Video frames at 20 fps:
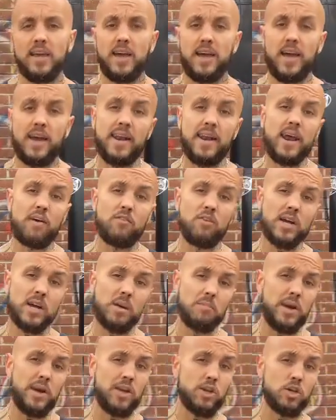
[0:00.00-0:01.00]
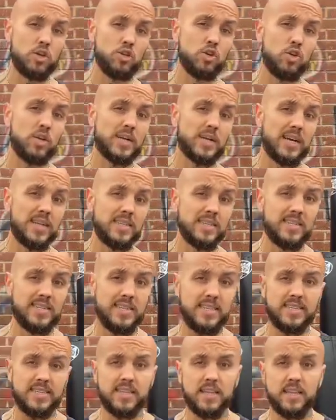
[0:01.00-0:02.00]
And I recommend you do it
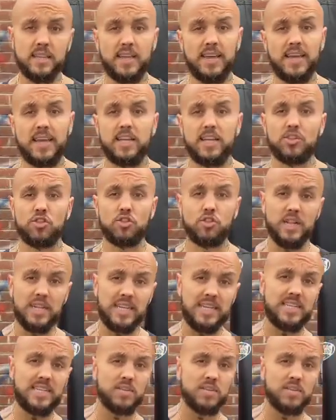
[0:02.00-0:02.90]
consistently at least